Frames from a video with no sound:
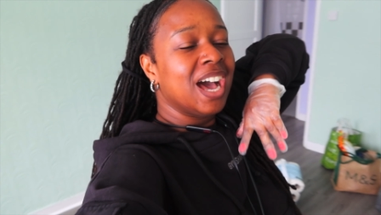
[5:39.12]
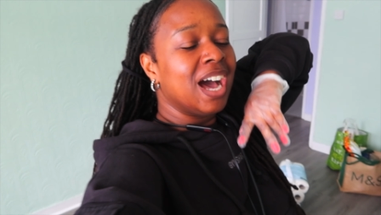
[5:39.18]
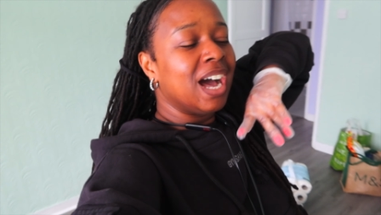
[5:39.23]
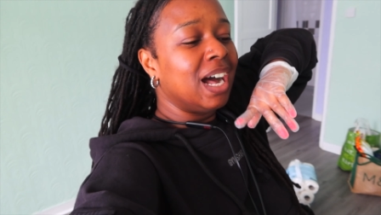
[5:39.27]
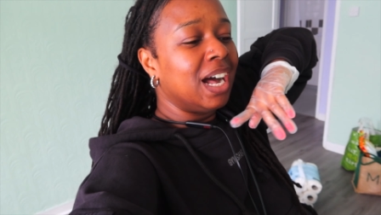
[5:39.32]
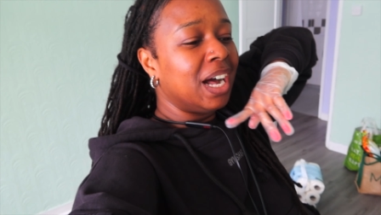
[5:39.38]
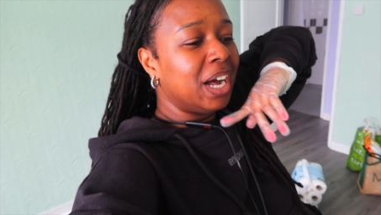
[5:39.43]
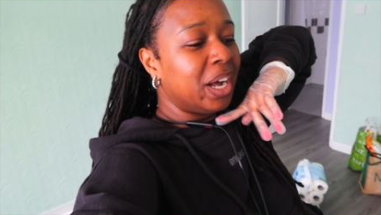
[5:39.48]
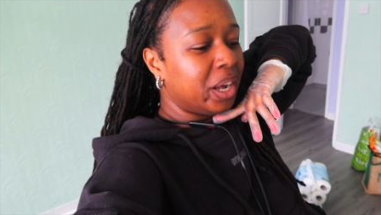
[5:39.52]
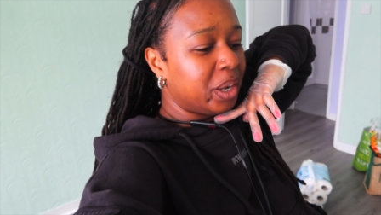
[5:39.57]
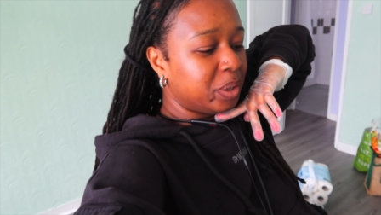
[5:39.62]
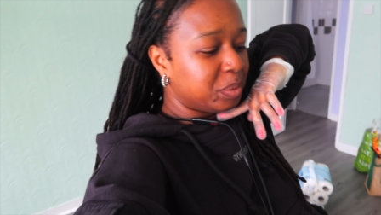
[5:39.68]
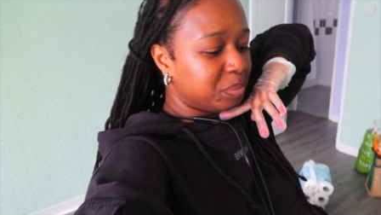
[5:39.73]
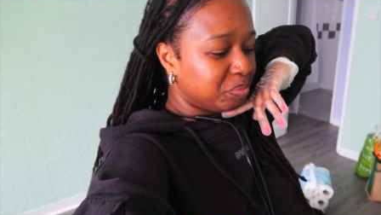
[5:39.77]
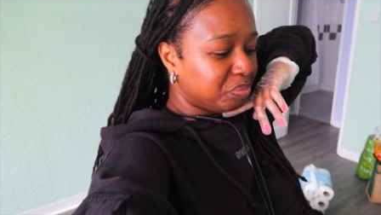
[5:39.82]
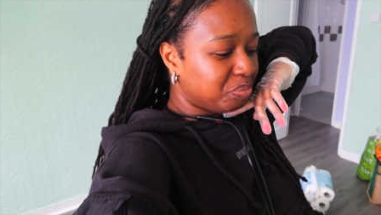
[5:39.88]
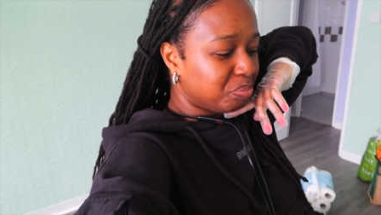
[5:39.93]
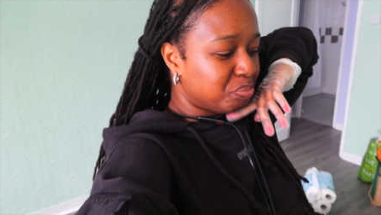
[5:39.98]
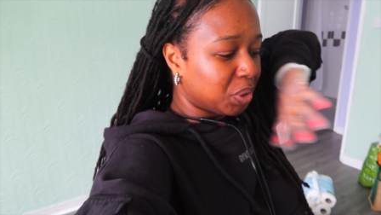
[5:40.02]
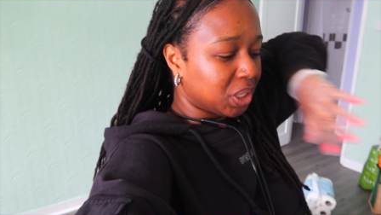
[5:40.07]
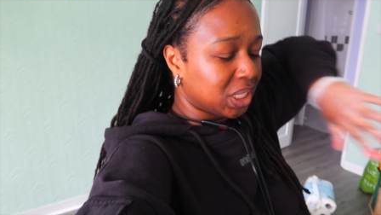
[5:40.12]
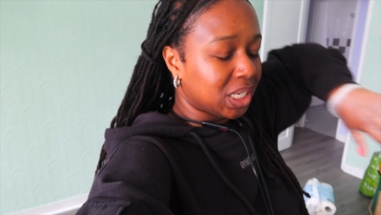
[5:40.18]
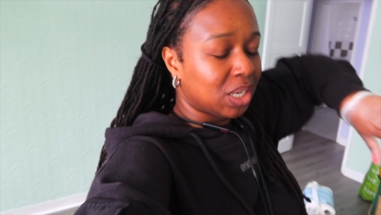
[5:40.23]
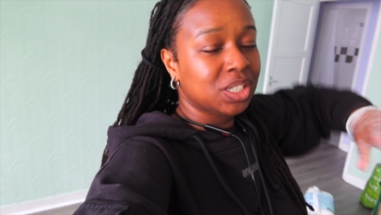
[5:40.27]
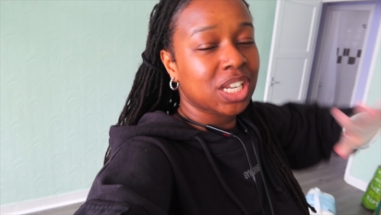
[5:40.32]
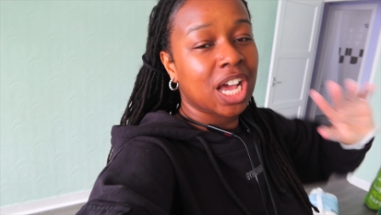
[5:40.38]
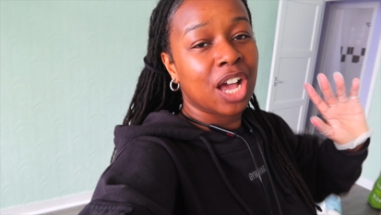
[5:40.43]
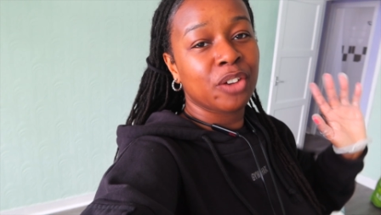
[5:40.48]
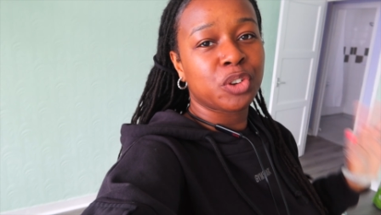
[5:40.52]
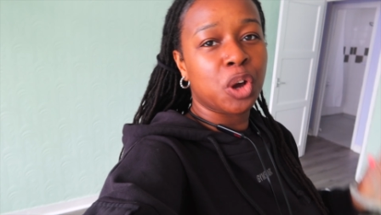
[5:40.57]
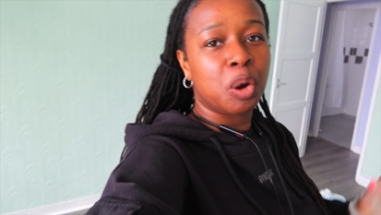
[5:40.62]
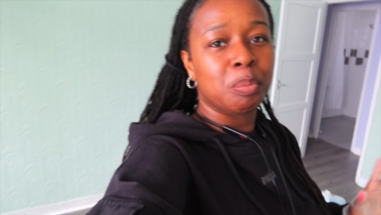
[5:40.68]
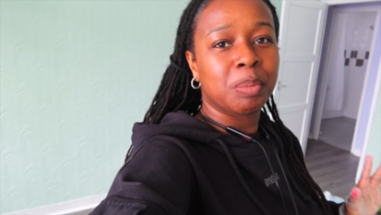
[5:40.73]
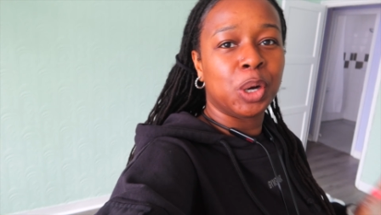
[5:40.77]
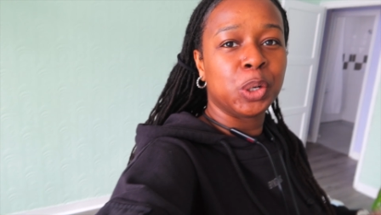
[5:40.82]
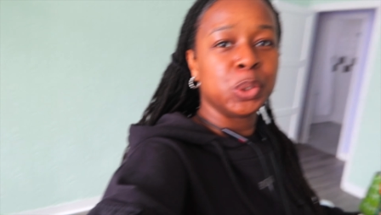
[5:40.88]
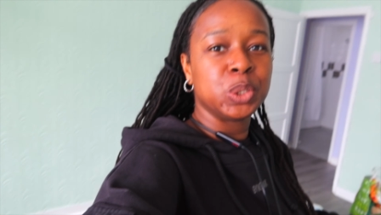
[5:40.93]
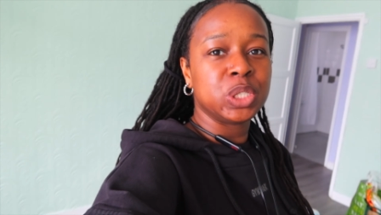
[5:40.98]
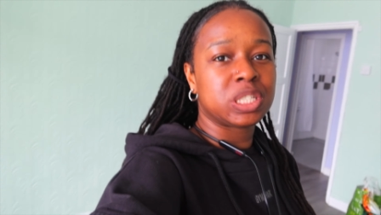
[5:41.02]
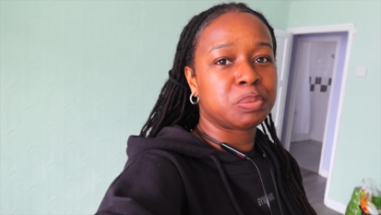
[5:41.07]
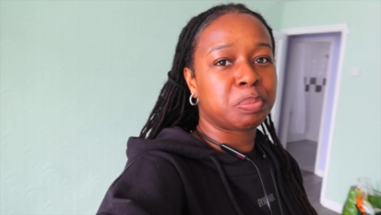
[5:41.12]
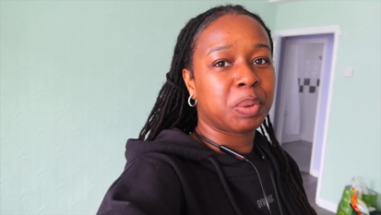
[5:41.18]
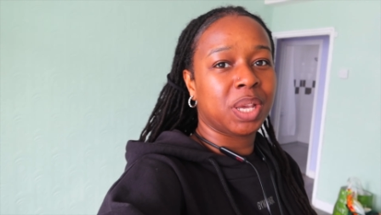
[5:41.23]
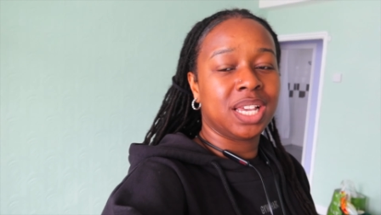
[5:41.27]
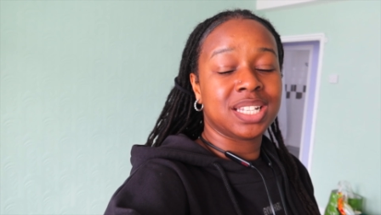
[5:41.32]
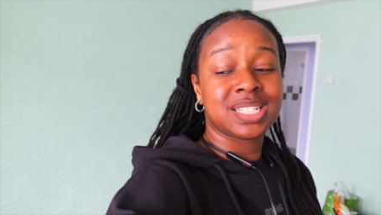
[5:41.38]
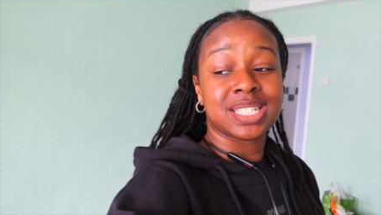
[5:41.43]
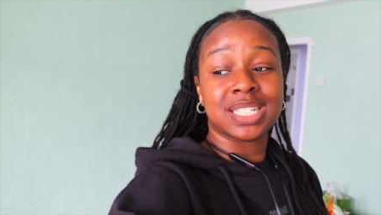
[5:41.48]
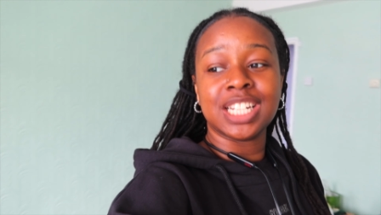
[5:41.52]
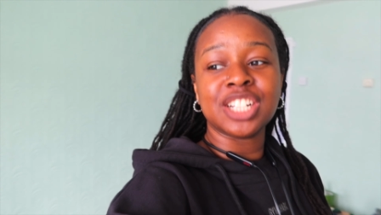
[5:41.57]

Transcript: Um, but now that I've got my own space,